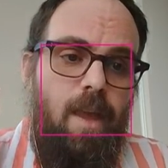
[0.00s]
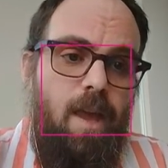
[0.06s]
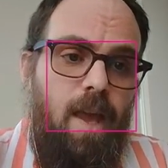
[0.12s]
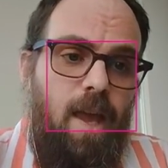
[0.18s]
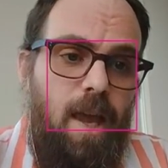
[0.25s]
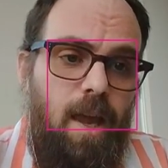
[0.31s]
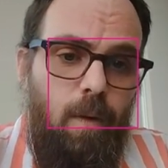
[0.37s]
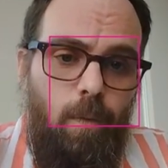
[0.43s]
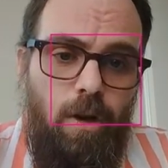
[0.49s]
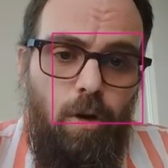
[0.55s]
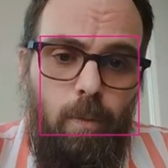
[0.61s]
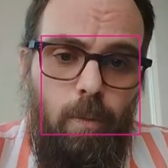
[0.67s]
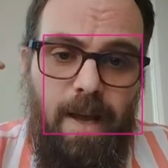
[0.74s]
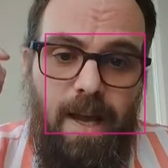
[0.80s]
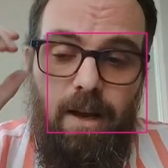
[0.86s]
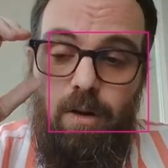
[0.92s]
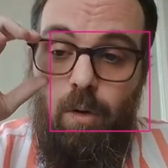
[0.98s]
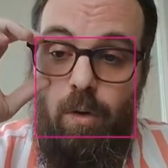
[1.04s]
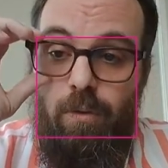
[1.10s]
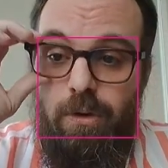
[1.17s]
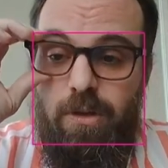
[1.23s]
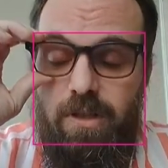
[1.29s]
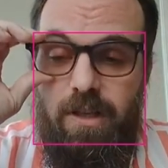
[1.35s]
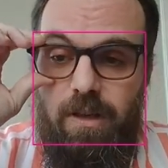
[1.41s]
And we go back
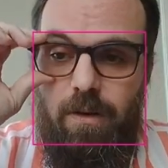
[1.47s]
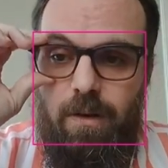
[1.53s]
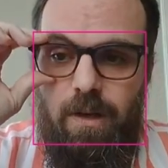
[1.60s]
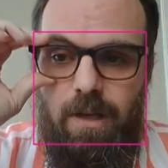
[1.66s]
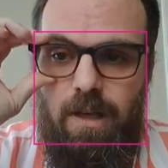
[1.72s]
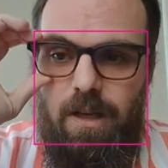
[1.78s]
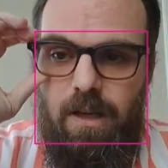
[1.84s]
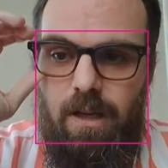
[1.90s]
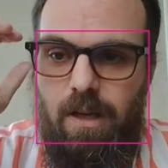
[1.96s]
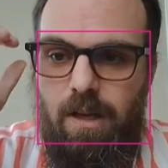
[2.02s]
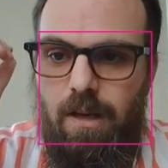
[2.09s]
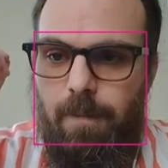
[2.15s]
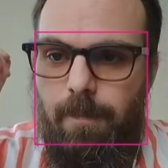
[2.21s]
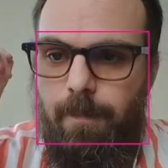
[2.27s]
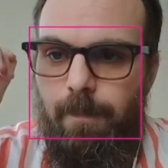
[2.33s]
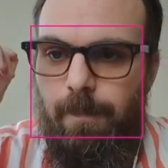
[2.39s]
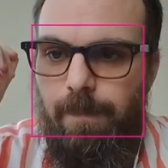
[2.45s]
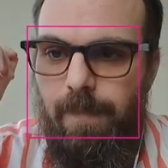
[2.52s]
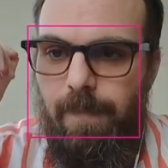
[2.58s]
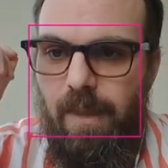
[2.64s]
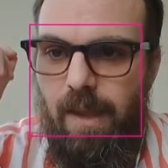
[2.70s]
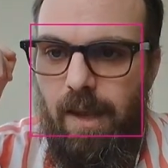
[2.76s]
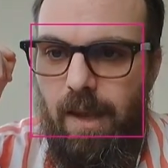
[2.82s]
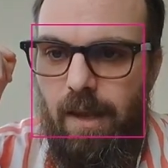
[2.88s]
over to Unity,
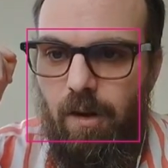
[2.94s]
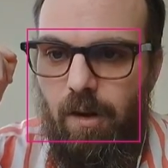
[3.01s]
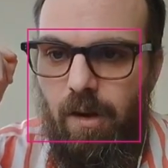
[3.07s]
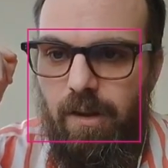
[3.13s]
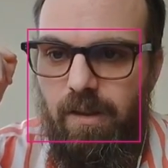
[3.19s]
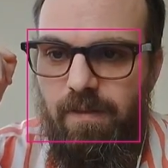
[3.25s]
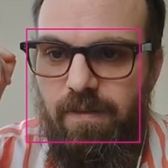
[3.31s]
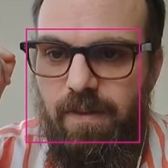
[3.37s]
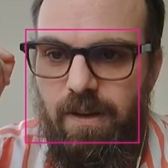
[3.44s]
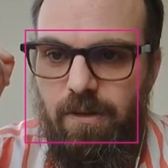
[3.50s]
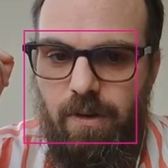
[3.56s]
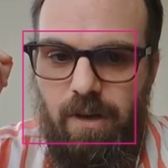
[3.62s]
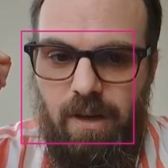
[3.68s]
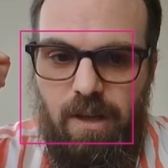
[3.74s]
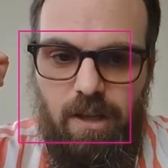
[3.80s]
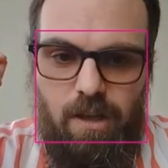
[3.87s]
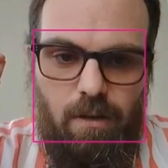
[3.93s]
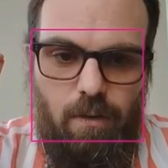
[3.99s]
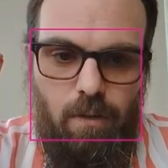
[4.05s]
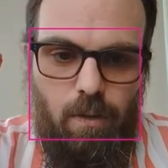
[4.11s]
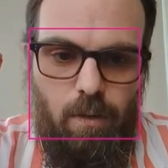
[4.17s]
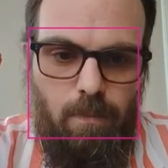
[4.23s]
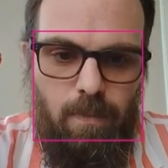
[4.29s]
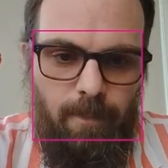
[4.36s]
and on the victory
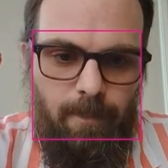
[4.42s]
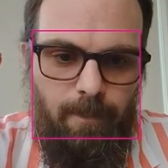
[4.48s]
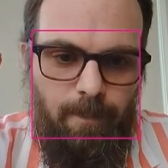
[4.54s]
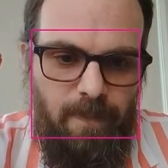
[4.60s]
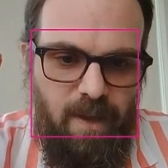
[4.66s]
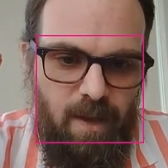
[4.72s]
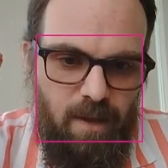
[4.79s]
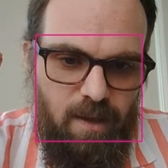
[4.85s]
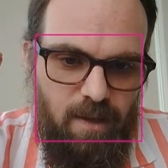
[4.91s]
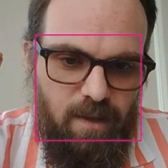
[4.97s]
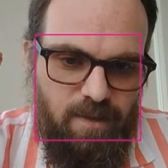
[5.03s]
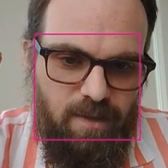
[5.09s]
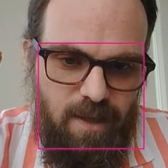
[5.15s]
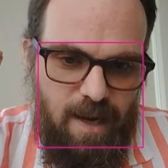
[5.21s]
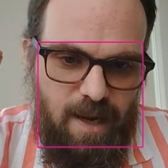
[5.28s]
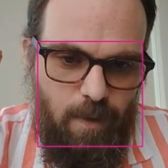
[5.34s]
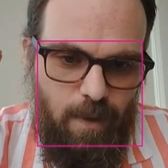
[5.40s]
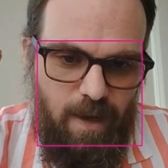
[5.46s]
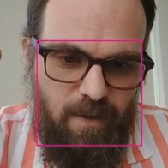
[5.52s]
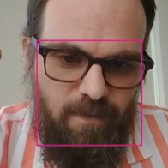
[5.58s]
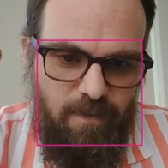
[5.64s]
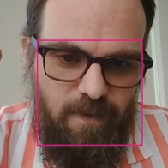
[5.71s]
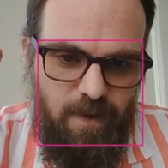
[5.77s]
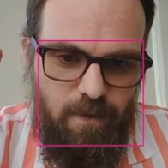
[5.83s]
cube, you see now we
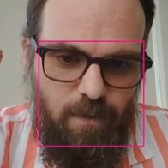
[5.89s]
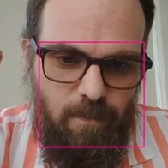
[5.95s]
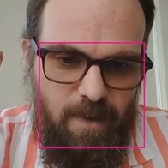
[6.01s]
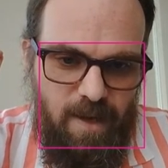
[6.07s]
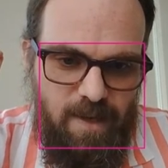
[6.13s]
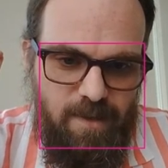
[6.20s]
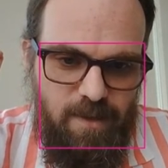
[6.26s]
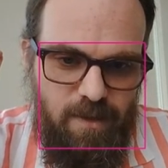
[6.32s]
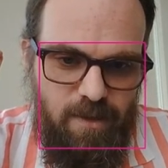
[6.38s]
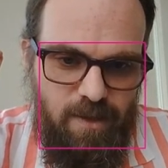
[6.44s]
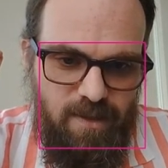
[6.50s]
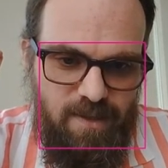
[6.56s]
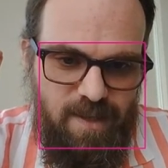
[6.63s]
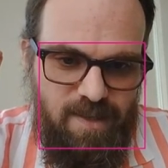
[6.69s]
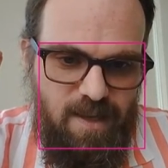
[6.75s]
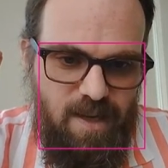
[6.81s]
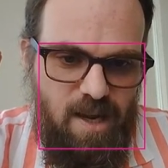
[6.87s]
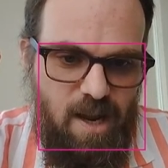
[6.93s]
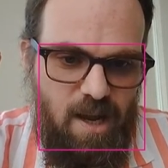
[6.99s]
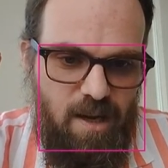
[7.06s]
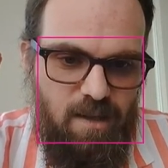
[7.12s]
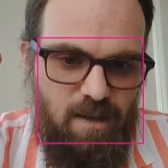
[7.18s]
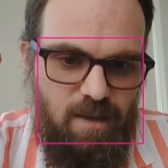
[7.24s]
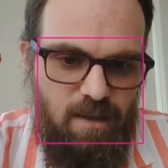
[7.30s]
have victory message and it says
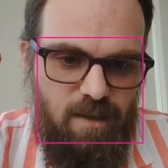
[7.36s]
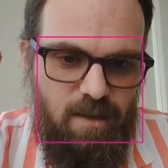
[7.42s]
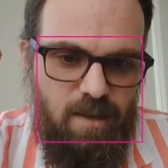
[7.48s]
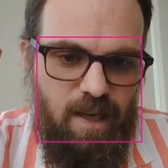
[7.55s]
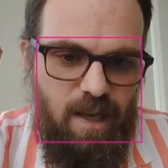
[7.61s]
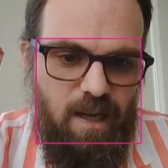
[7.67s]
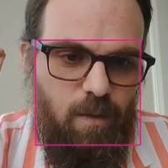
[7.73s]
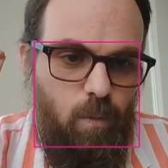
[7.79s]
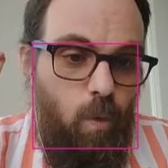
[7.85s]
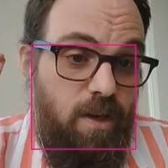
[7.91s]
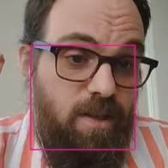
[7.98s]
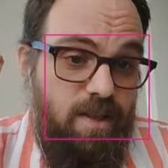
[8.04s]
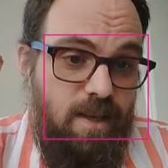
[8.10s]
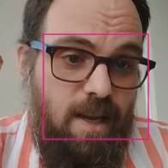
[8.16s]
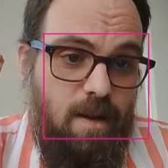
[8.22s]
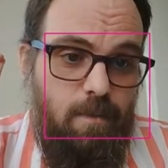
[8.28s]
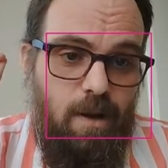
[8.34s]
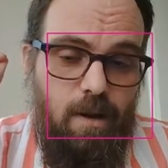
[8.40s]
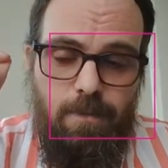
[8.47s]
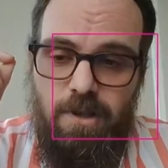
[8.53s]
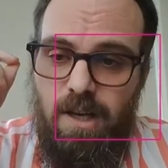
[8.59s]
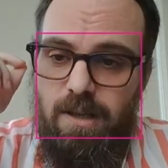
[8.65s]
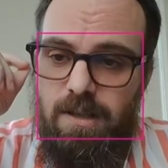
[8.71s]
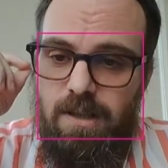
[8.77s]
none and it wants a game
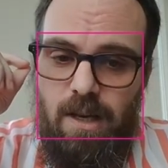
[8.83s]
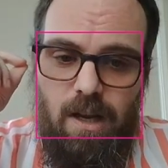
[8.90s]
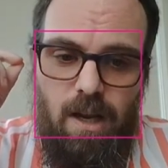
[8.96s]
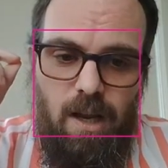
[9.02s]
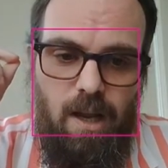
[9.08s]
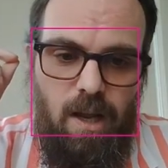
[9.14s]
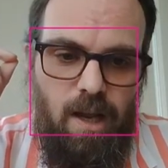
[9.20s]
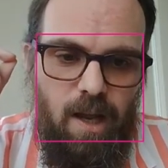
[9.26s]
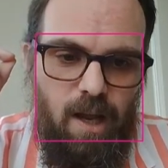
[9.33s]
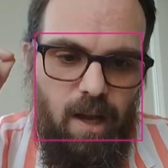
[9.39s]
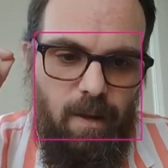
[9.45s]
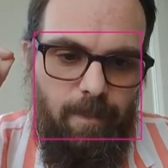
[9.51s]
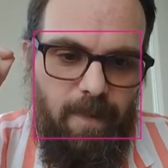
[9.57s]
object. I